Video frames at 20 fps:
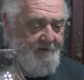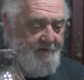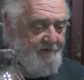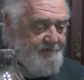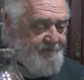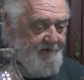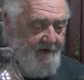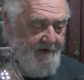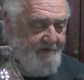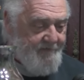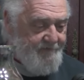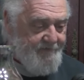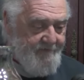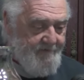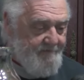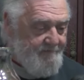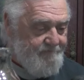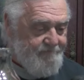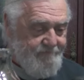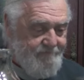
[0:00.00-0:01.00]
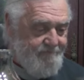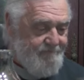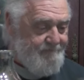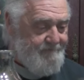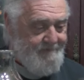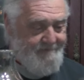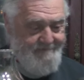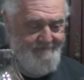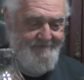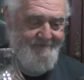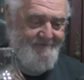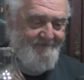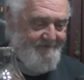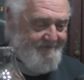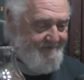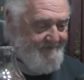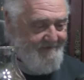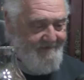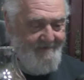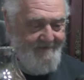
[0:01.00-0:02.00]
It looks like it's in a,
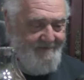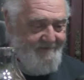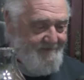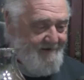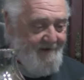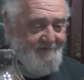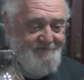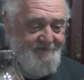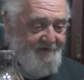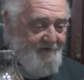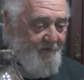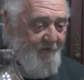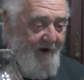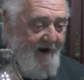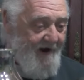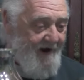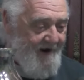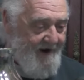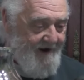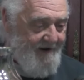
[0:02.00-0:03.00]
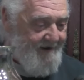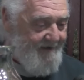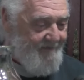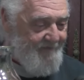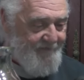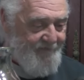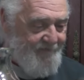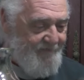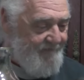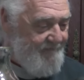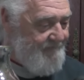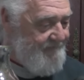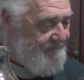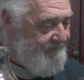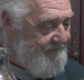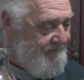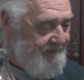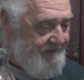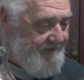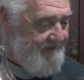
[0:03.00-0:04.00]
like it's in a warehouse,
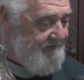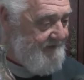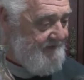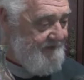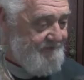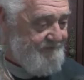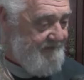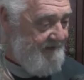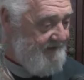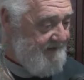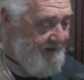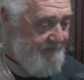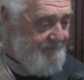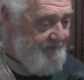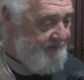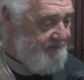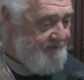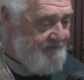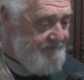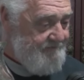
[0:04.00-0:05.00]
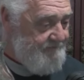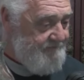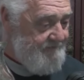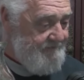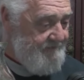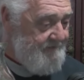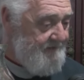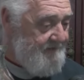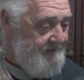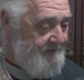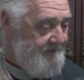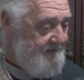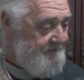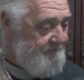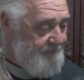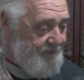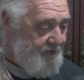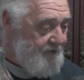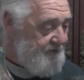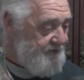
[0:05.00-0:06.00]
and it looks like they've been
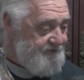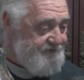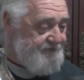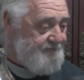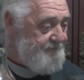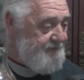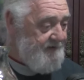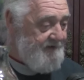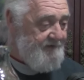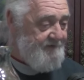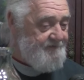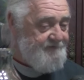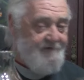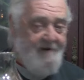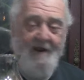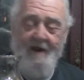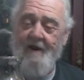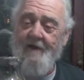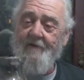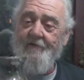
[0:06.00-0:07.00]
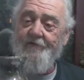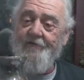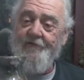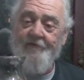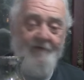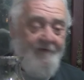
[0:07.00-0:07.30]
brewing some beers, guys.